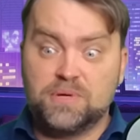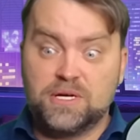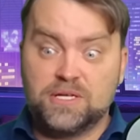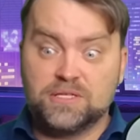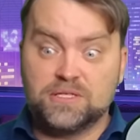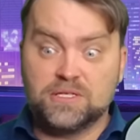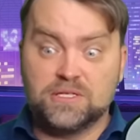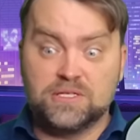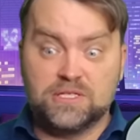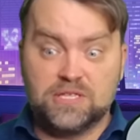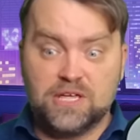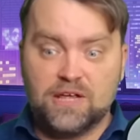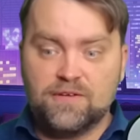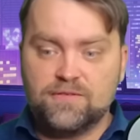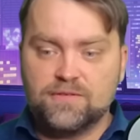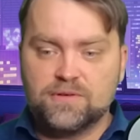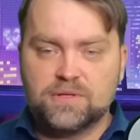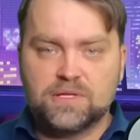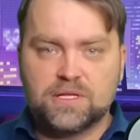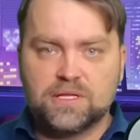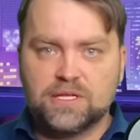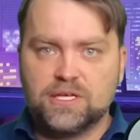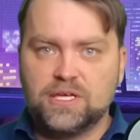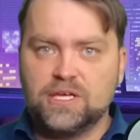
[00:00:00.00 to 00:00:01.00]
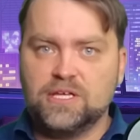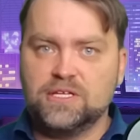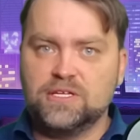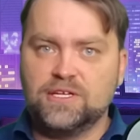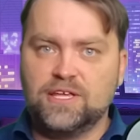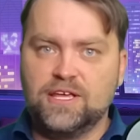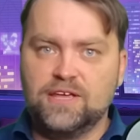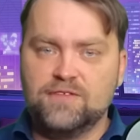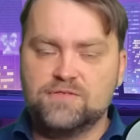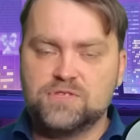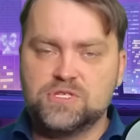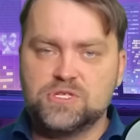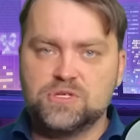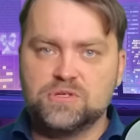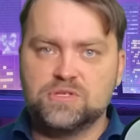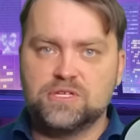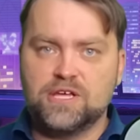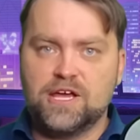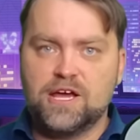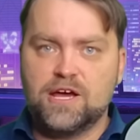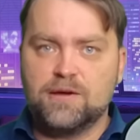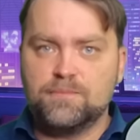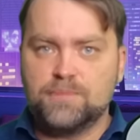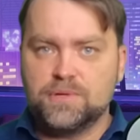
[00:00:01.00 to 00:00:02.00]
but definitely it gives you
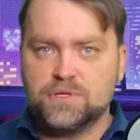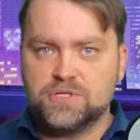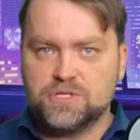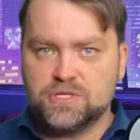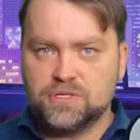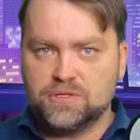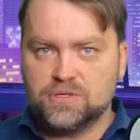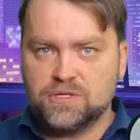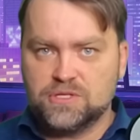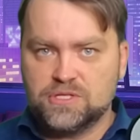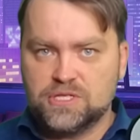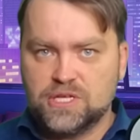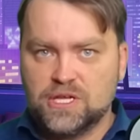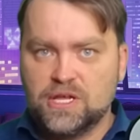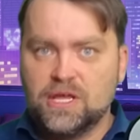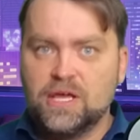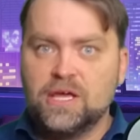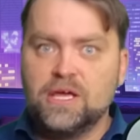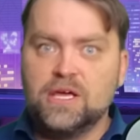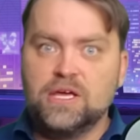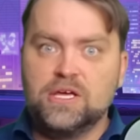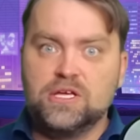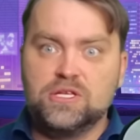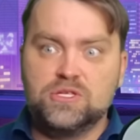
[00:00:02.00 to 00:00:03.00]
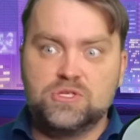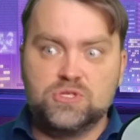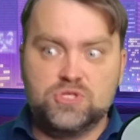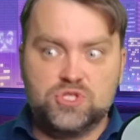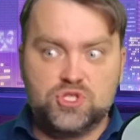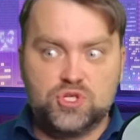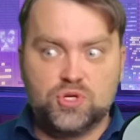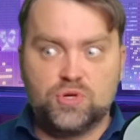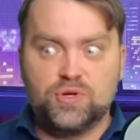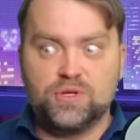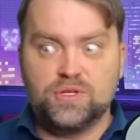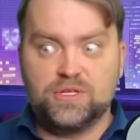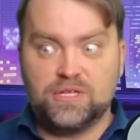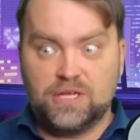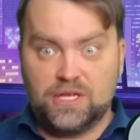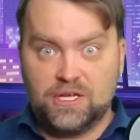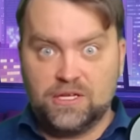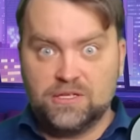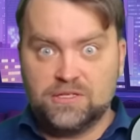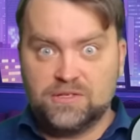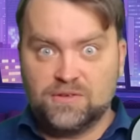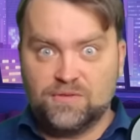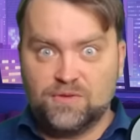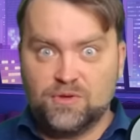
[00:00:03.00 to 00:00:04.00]
the opportunity to join the
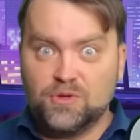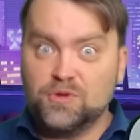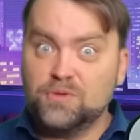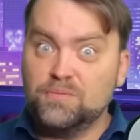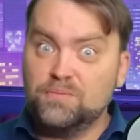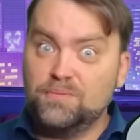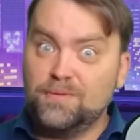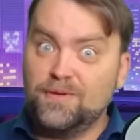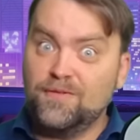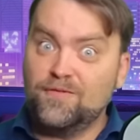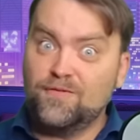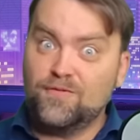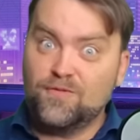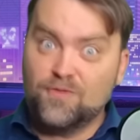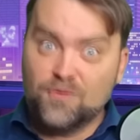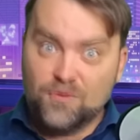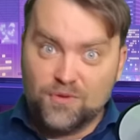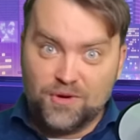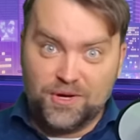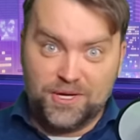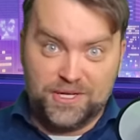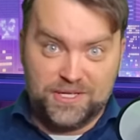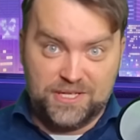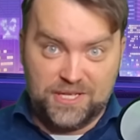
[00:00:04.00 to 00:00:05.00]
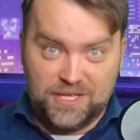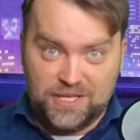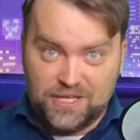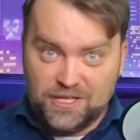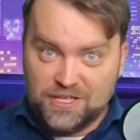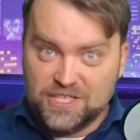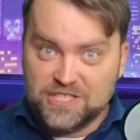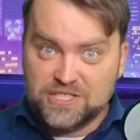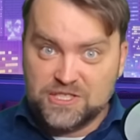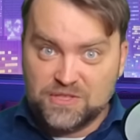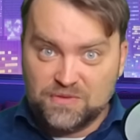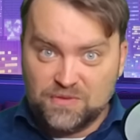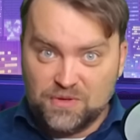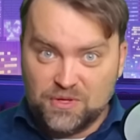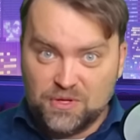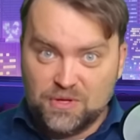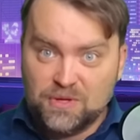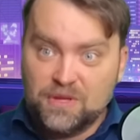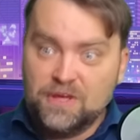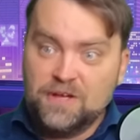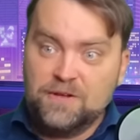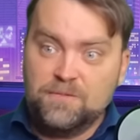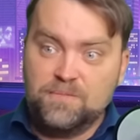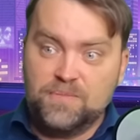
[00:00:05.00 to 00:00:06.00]
interview before the
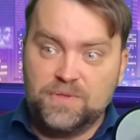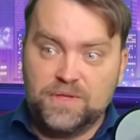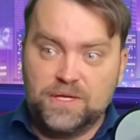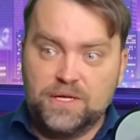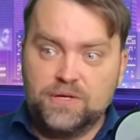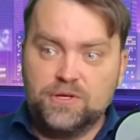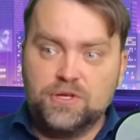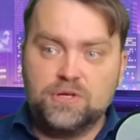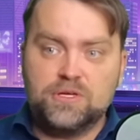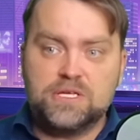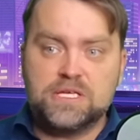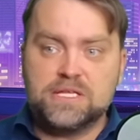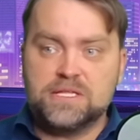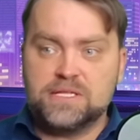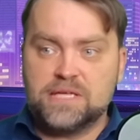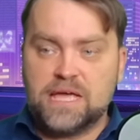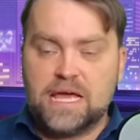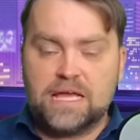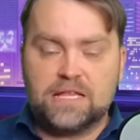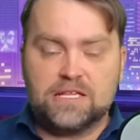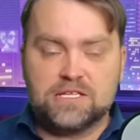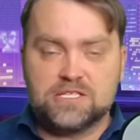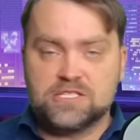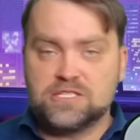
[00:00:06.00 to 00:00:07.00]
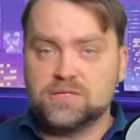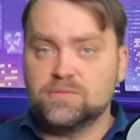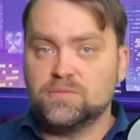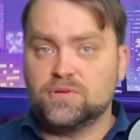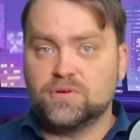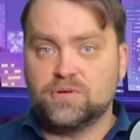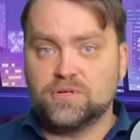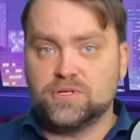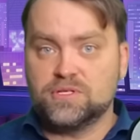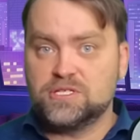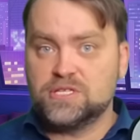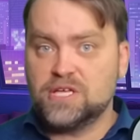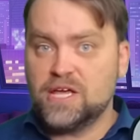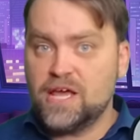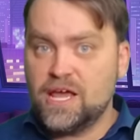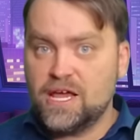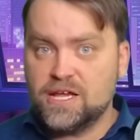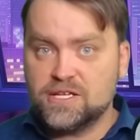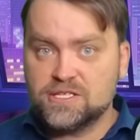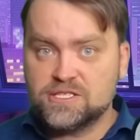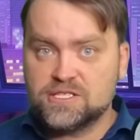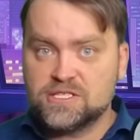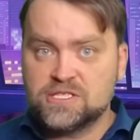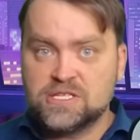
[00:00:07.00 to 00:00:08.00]
interview. There you conduct similar
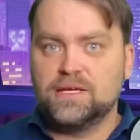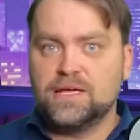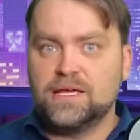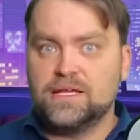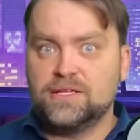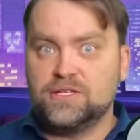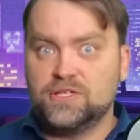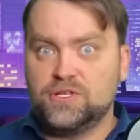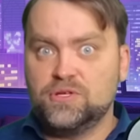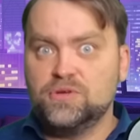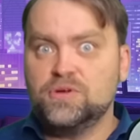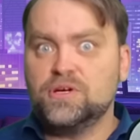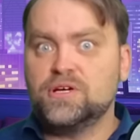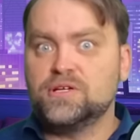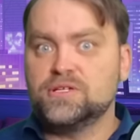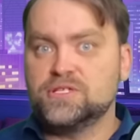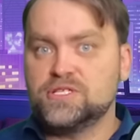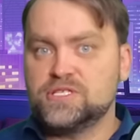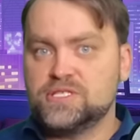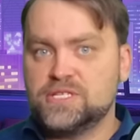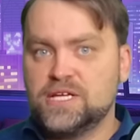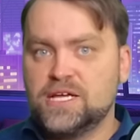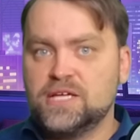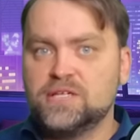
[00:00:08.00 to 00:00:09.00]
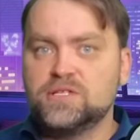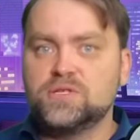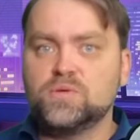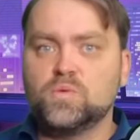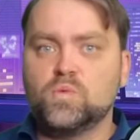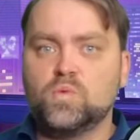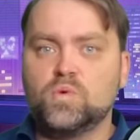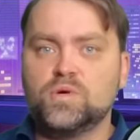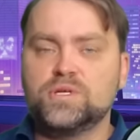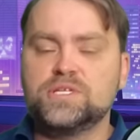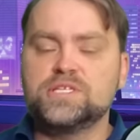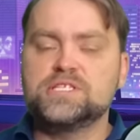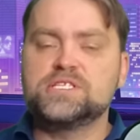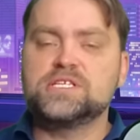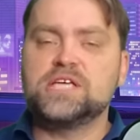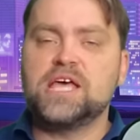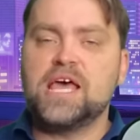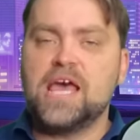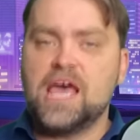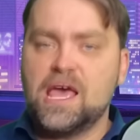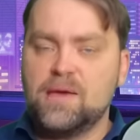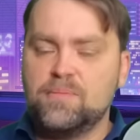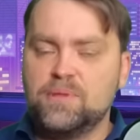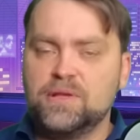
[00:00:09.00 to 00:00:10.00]
tasks and you understand what is
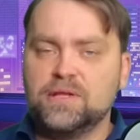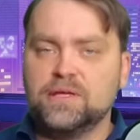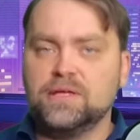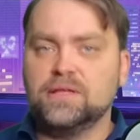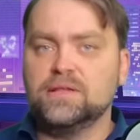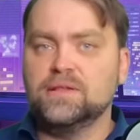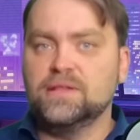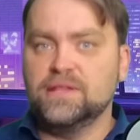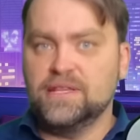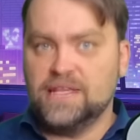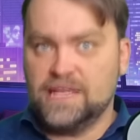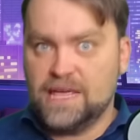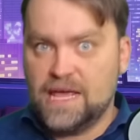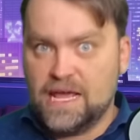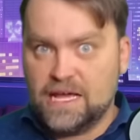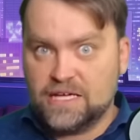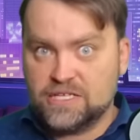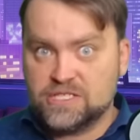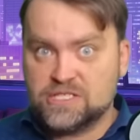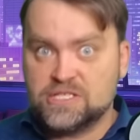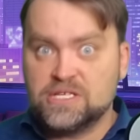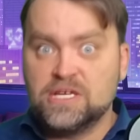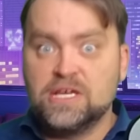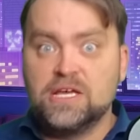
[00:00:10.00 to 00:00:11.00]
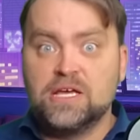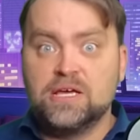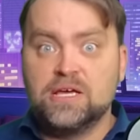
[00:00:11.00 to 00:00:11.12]
happening next.